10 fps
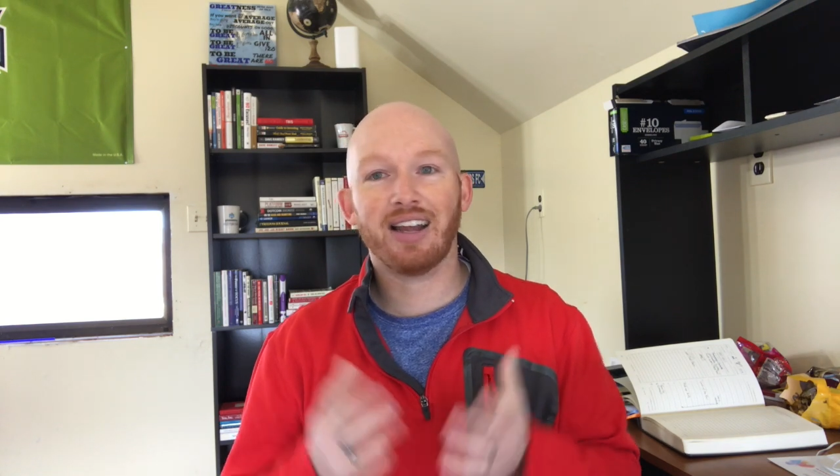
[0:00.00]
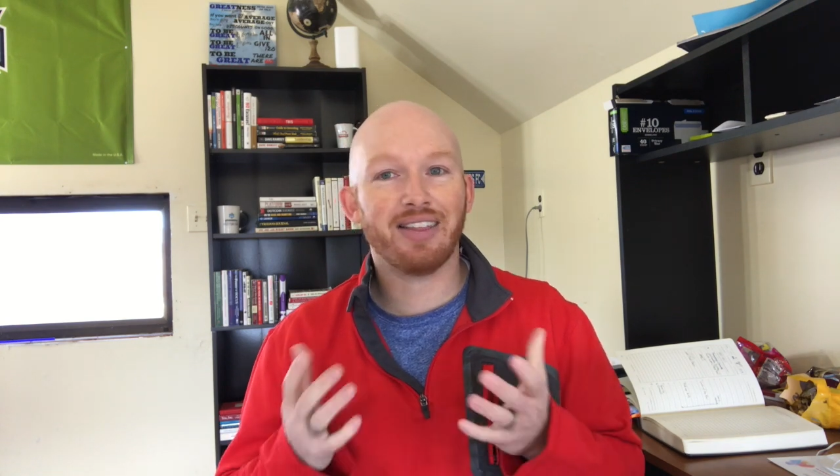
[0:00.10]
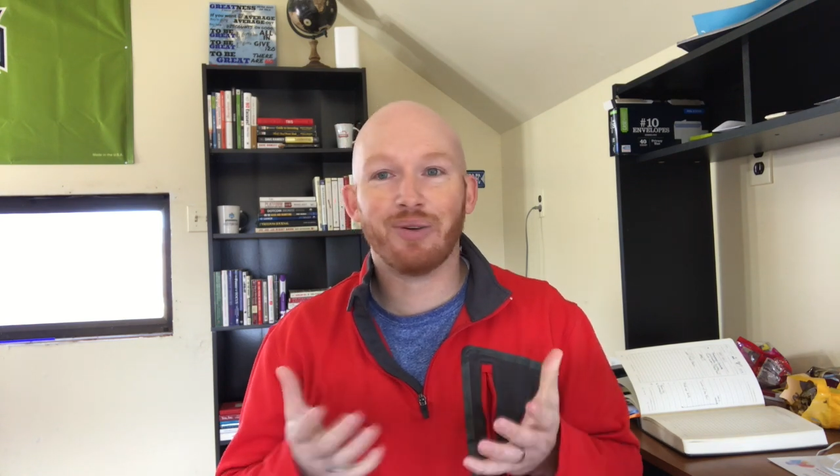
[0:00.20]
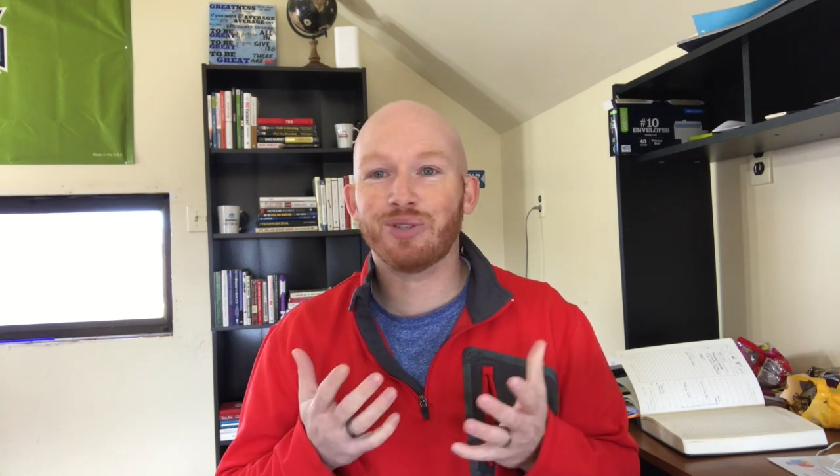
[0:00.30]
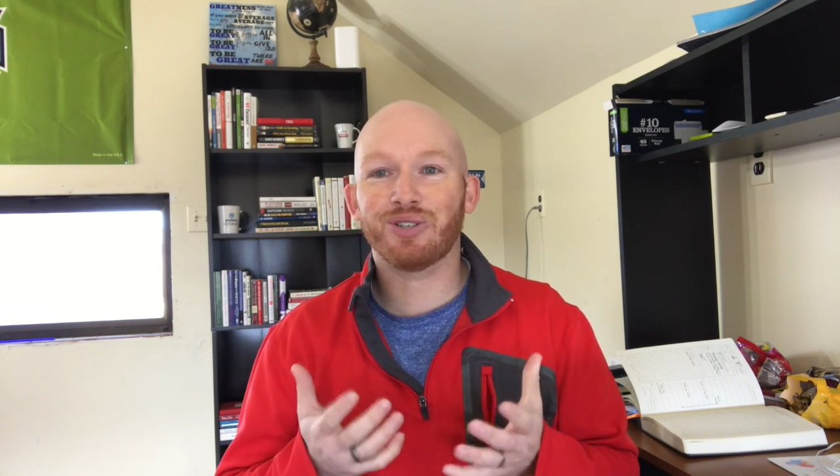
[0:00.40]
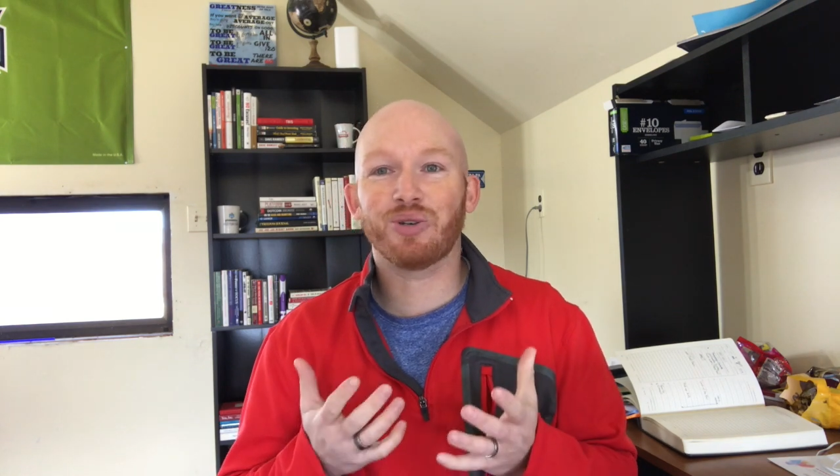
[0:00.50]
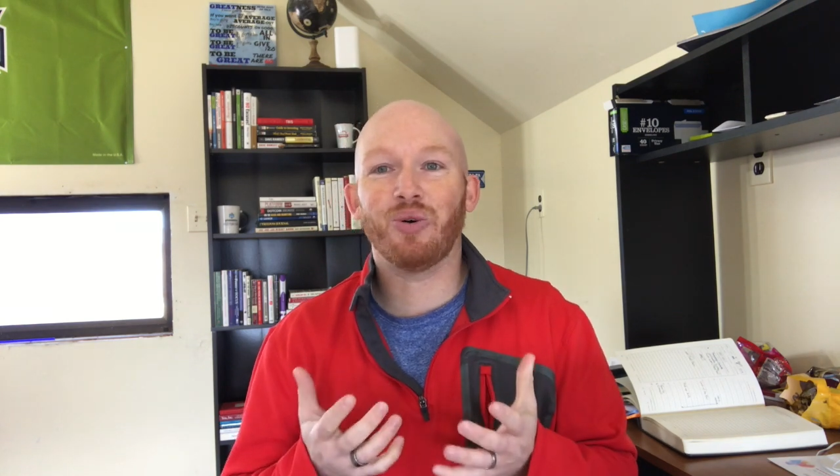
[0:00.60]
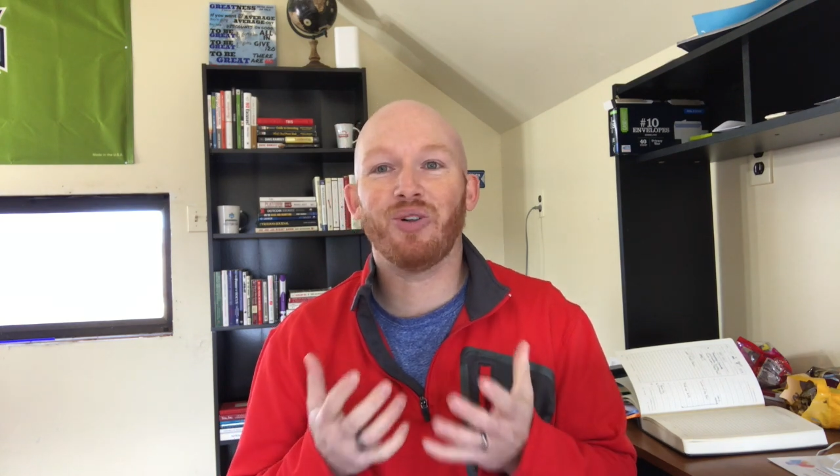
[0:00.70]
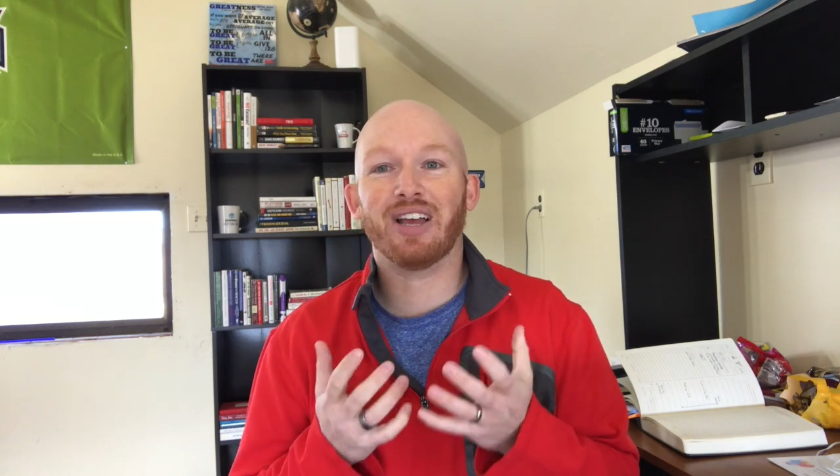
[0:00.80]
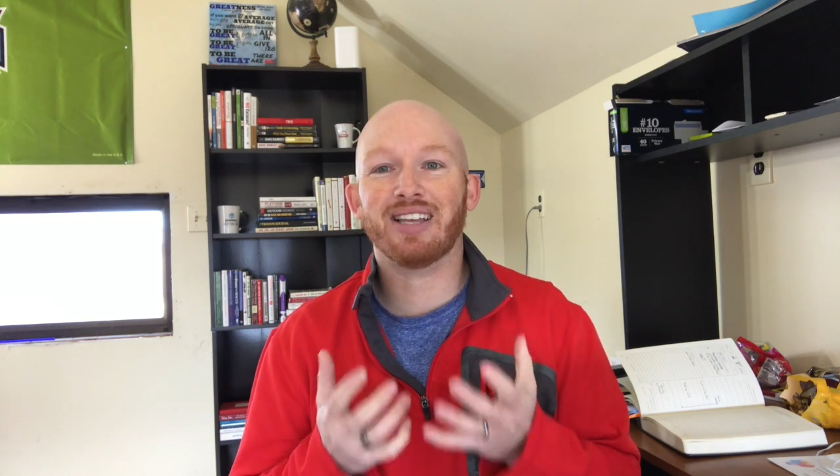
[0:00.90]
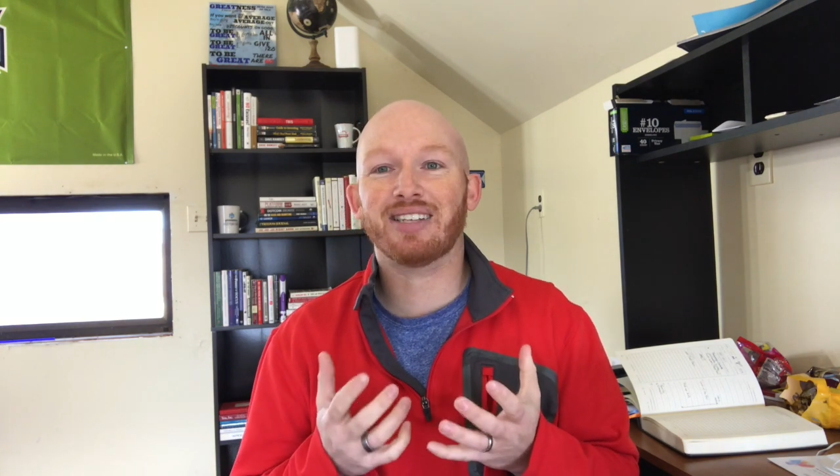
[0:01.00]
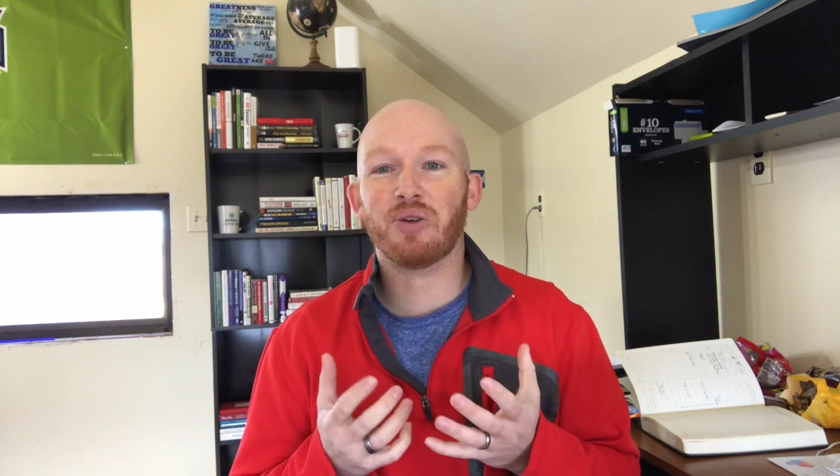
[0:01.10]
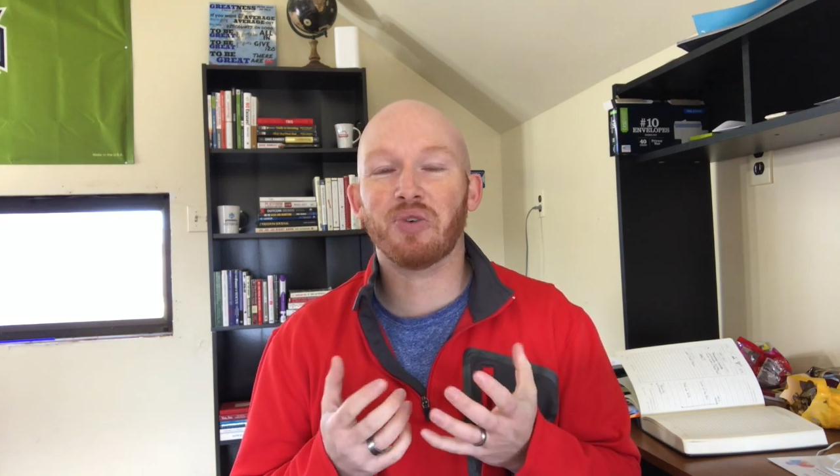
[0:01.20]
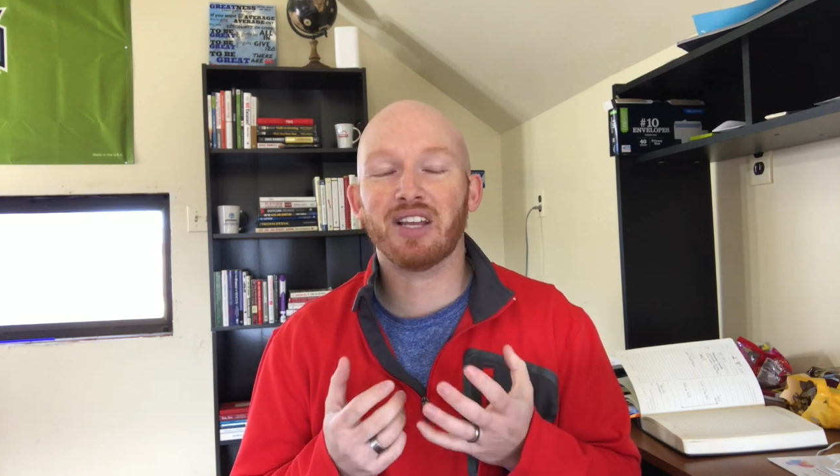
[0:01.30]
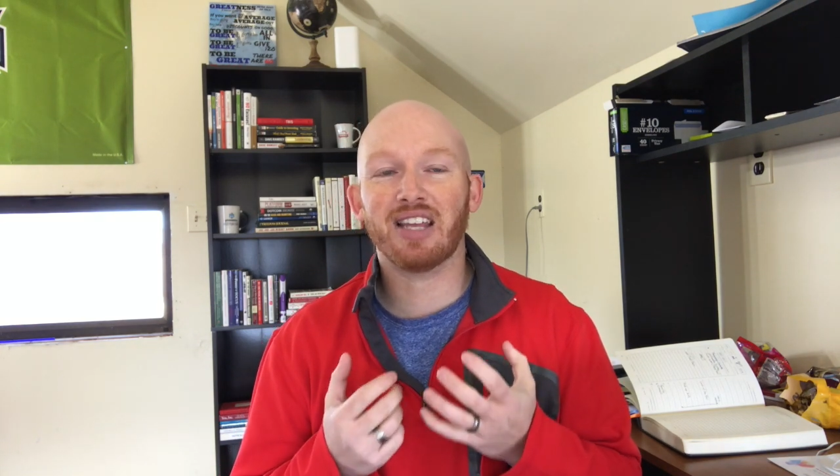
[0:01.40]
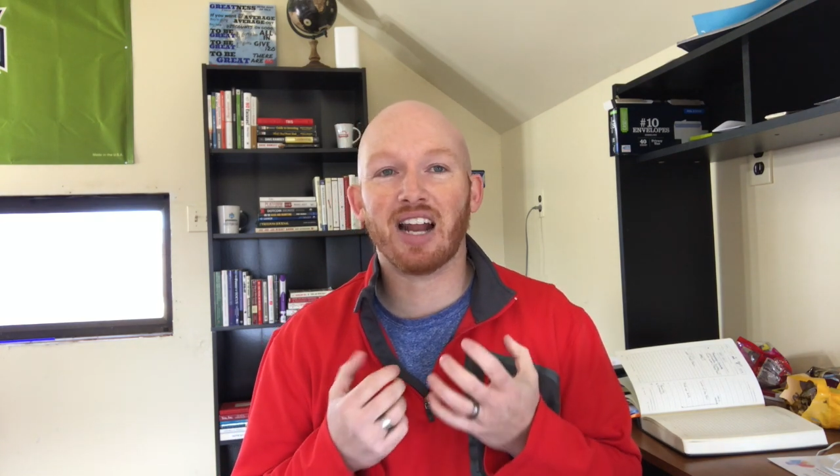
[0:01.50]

And that was just cool. Like, as I read